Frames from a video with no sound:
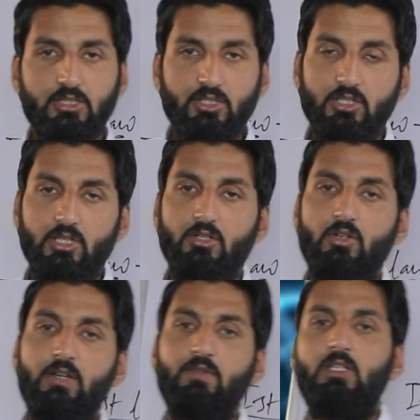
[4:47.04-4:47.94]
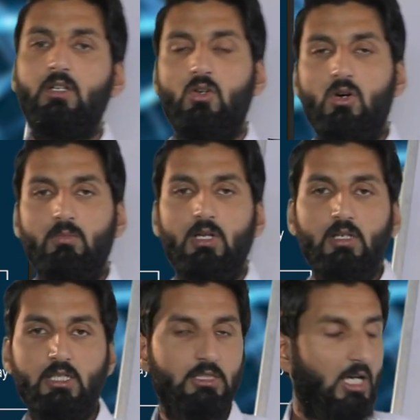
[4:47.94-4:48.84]
incident ray with the
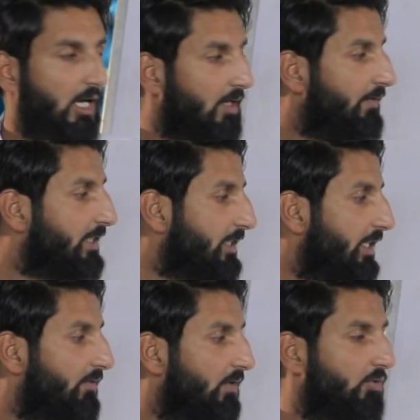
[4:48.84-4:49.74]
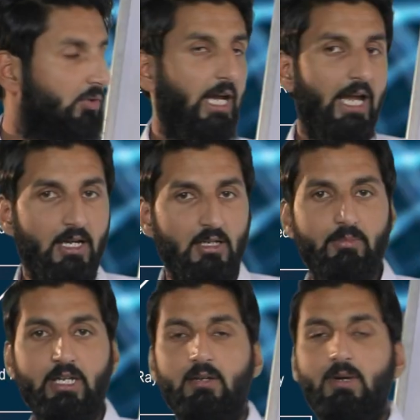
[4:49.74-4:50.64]
normal is always equal to the angle
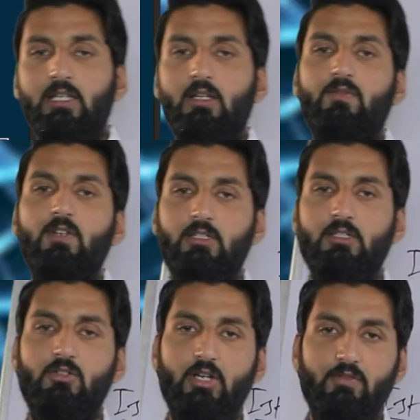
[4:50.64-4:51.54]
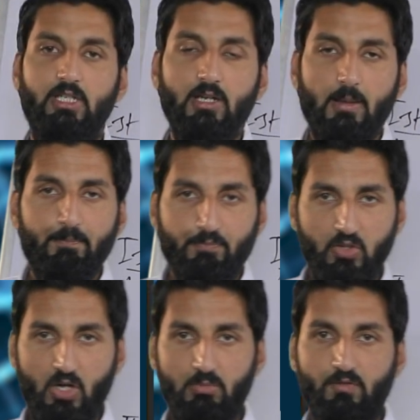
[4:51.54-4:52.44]
made by the reflected ray with the
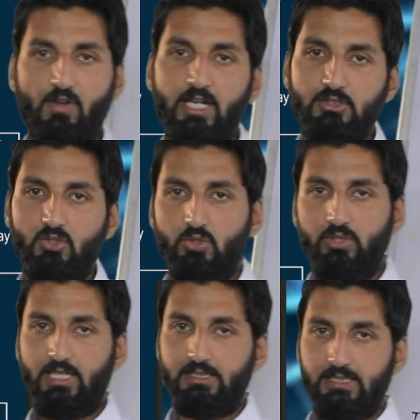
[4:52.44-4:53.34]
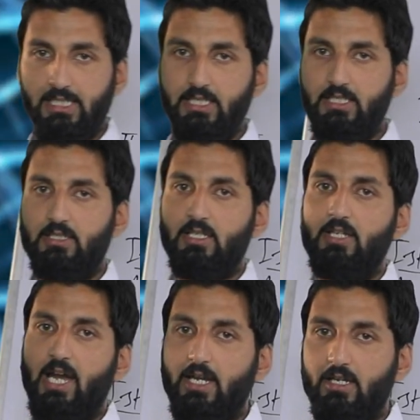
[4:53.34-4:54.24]
normal. Fine. So you can see it in the
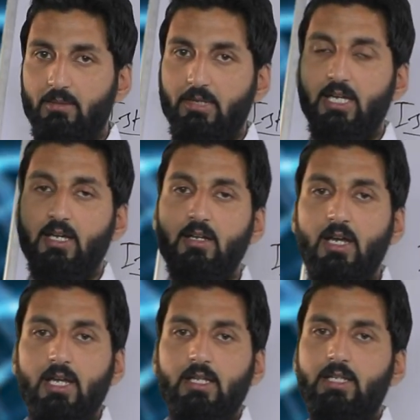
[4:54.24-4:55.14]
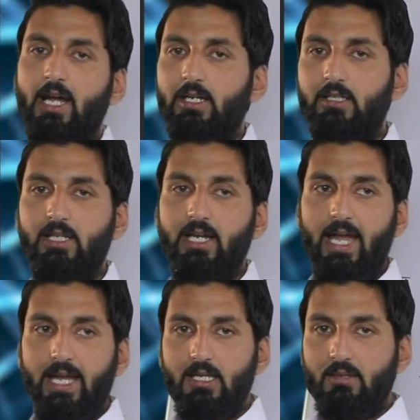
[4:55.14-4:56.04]
diagram here that the
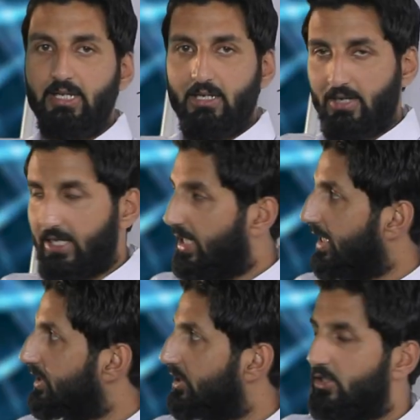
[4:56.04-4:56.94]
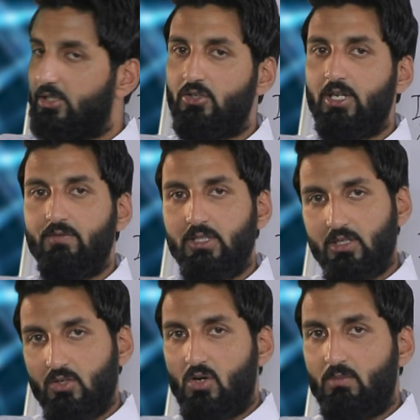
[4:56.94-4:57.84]
angle made by the incident ray with
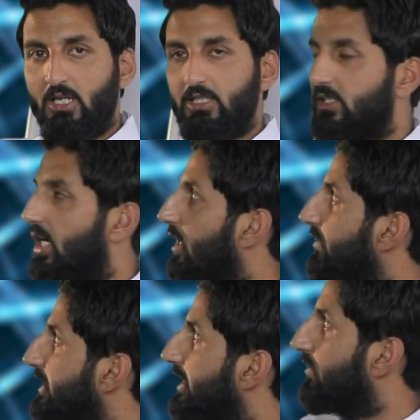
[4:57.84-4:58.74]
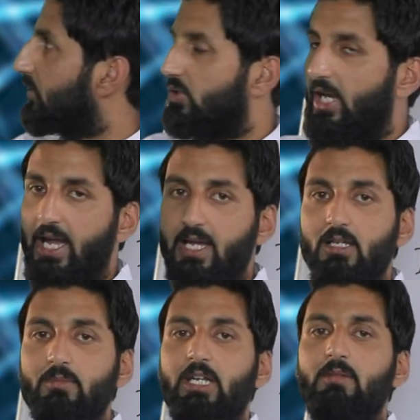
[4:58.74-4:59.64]
the normal is always equal to the
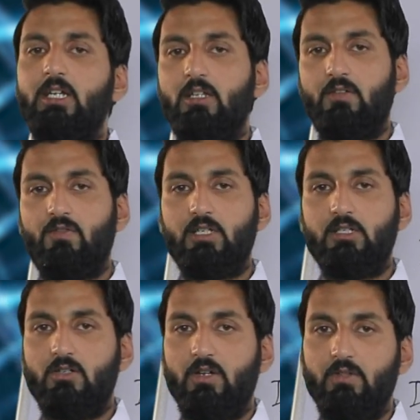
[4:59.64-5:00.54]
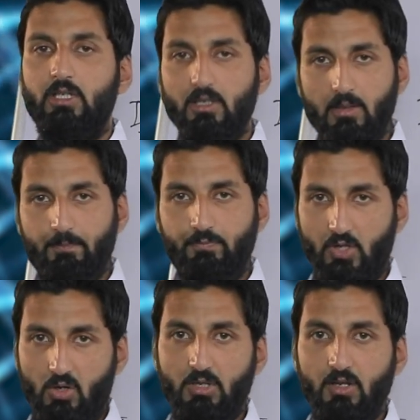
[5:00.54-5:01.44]
angle made by the reflected ray with the
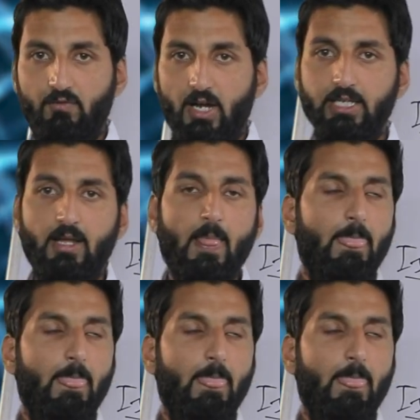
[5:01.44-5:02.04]
normal. Fine.